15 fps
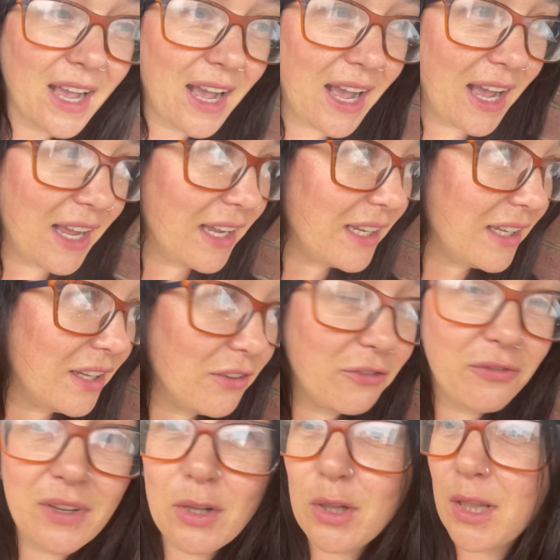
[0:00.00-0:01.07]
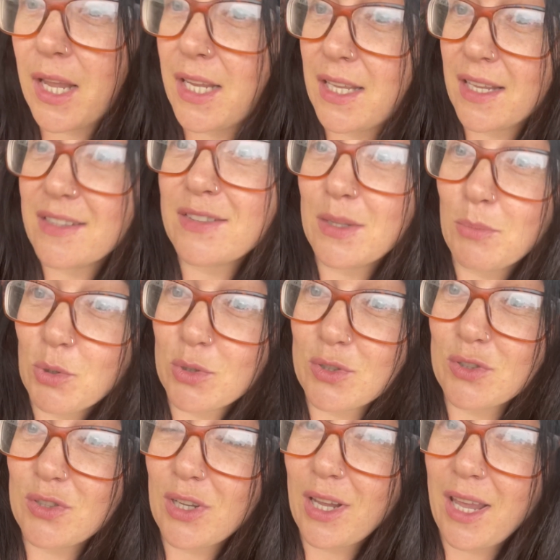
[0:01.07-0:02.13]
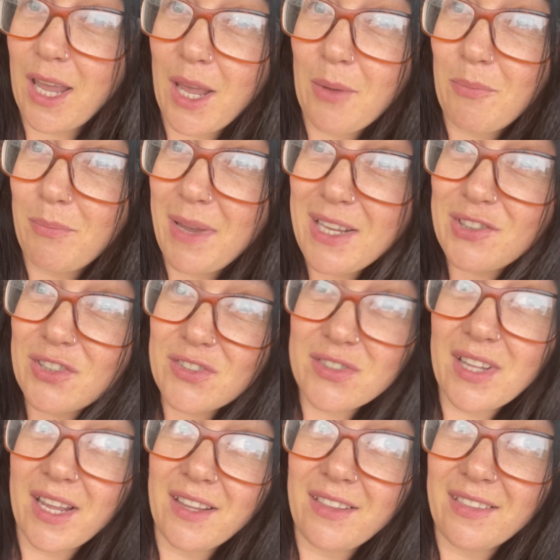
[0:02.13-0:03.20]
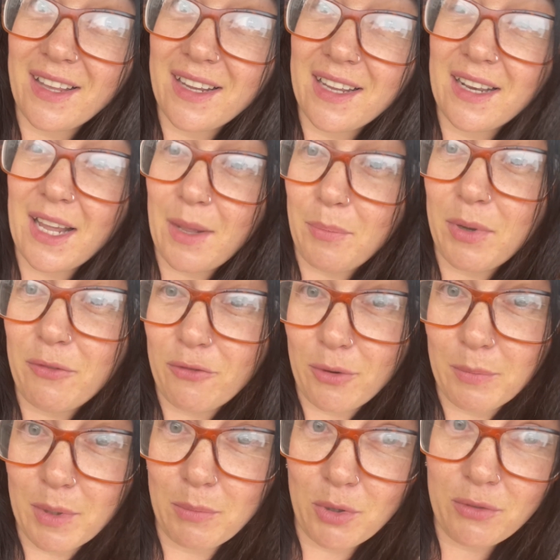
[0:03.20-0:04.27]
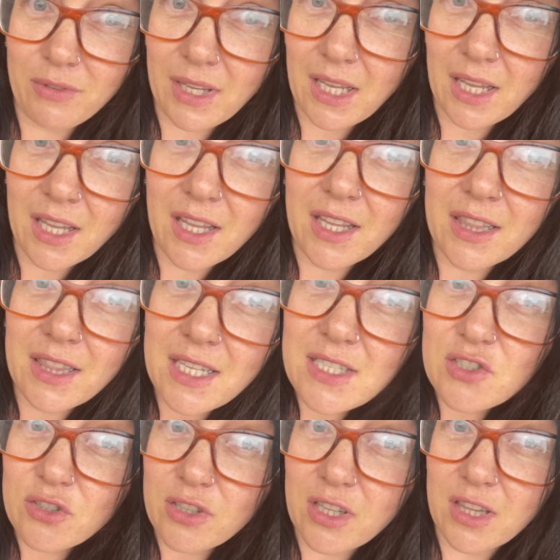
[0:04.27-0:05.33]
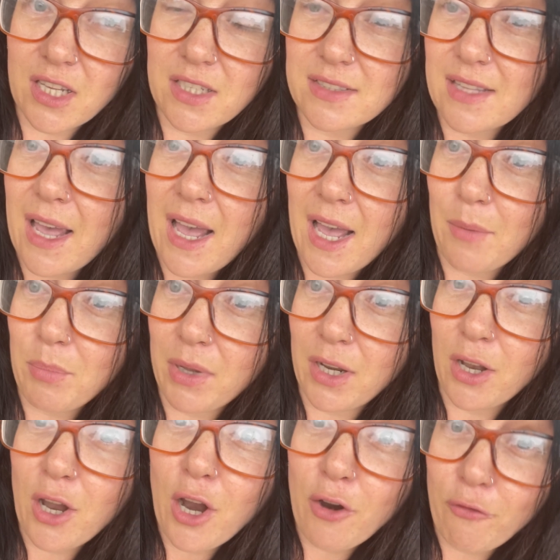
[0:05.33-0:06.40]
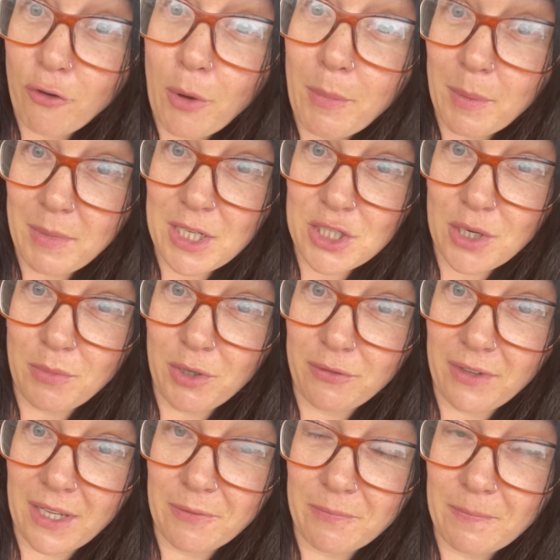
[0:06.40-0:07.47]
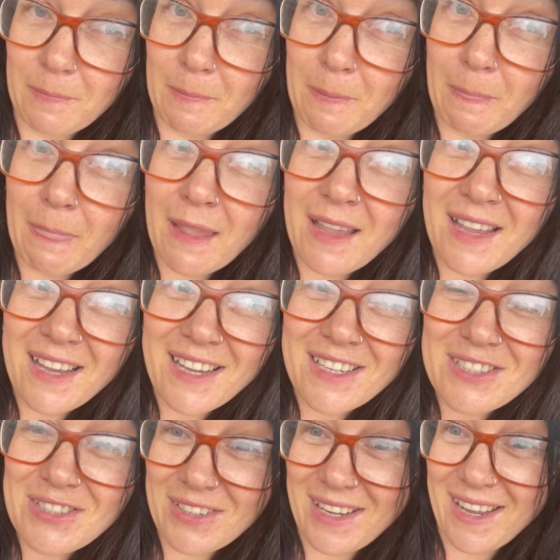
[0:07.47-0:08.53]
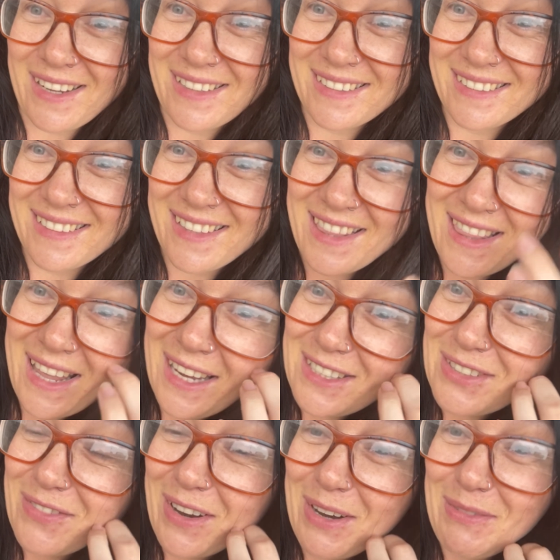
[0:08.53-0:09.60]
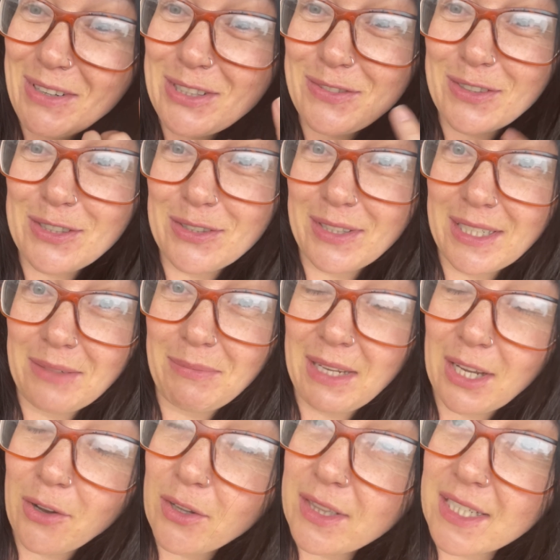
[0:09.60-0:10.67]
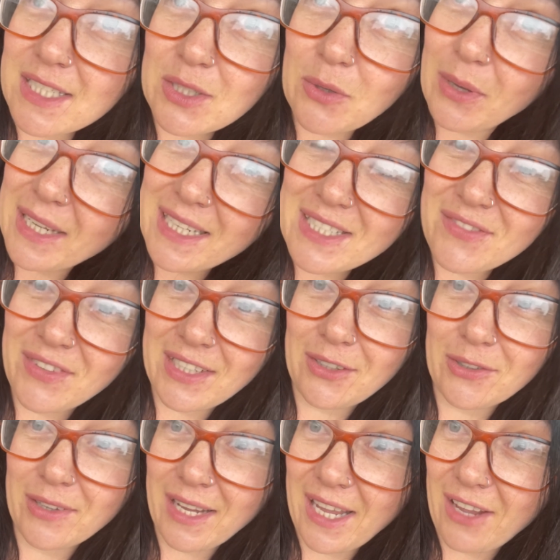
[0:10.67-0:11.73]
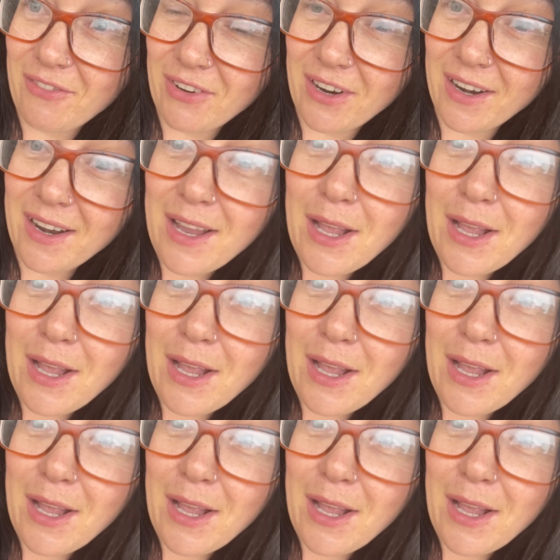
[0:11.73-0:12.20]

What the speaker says: I feel like it's the most best thing that can happen from the movie. These are the things that happen from a major movie. So yeah, thanks very much for joining me on this quickest video ever.